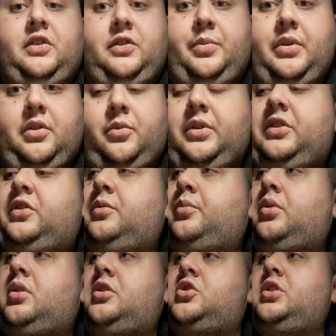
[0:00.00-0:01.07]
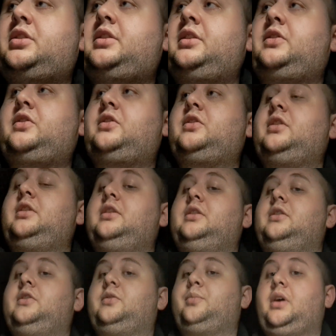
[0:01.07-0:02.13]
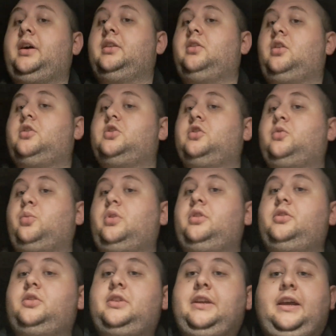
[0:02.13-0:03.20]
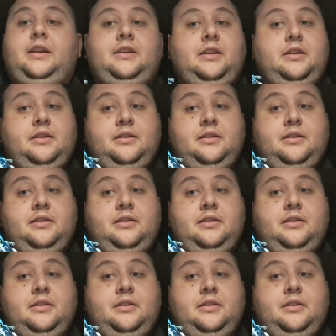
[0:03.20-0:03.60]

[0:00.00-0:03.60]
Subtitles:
has been a recent project. This is my largest one to date.